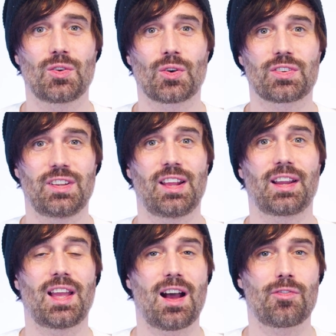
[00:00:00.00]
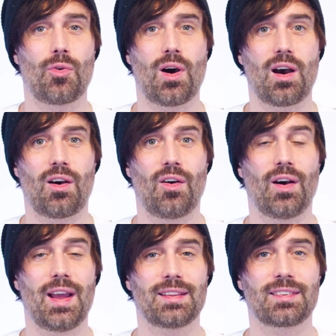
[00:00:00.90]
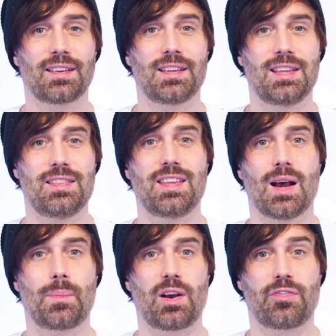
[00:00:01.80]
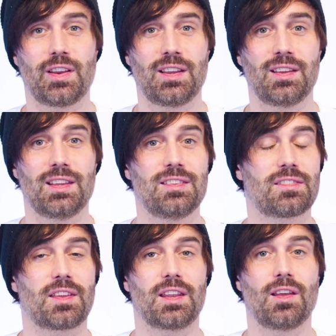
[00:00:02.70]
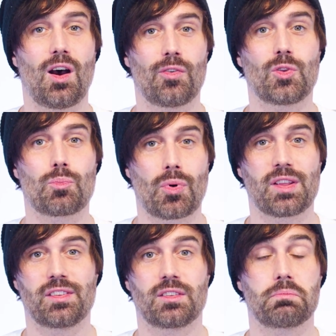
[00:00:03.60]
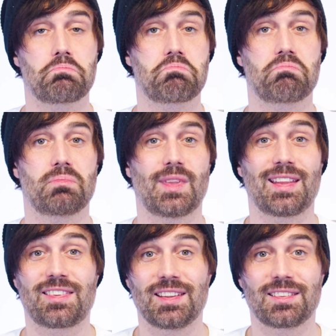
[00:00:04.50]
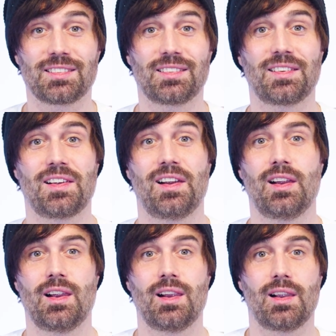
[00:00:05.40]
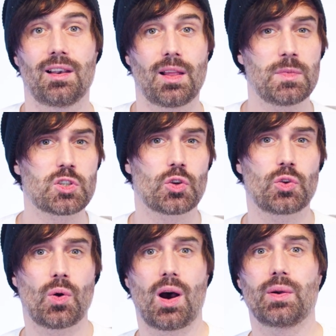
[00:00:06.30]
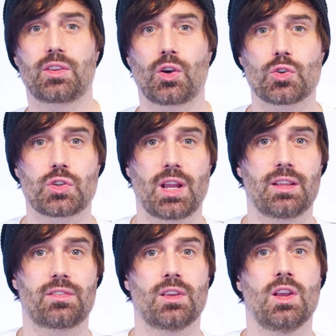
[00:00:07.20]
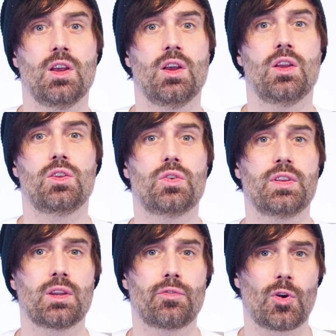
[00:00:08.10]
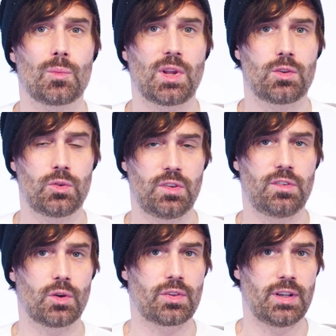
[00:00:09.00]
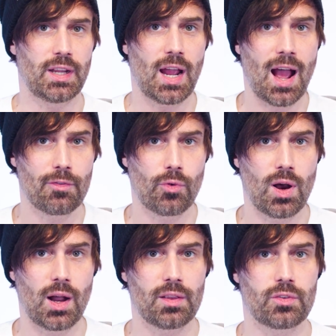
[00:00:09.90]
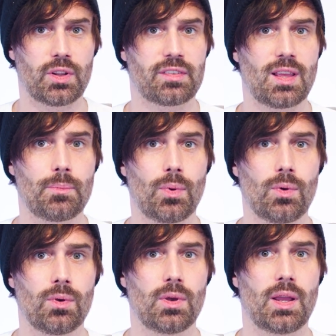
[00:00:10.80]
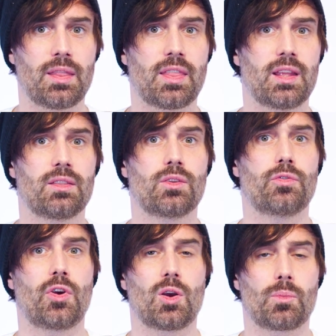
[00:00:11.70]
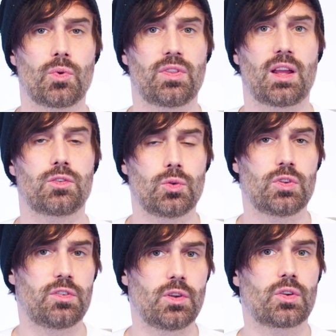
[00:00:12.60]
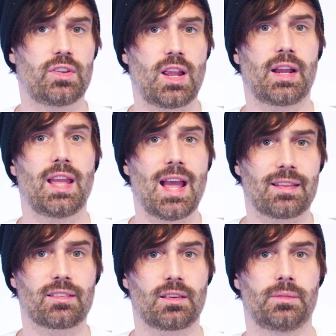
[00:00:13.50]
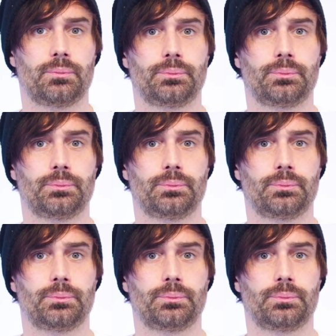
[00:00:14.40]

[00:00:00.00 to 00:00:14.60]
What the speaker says: your auxiliary avoir or être in the imparfait instead of the present. That's it. Let me show you how it conjugates using a verb that uses the auxiliary avoir as an example, and then the verb that uses the auxiliary être.